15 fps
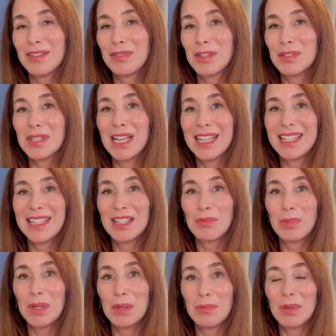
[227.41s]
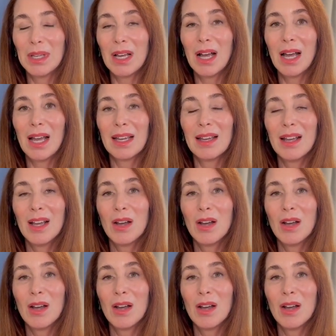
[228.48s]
if you're taking a PPI,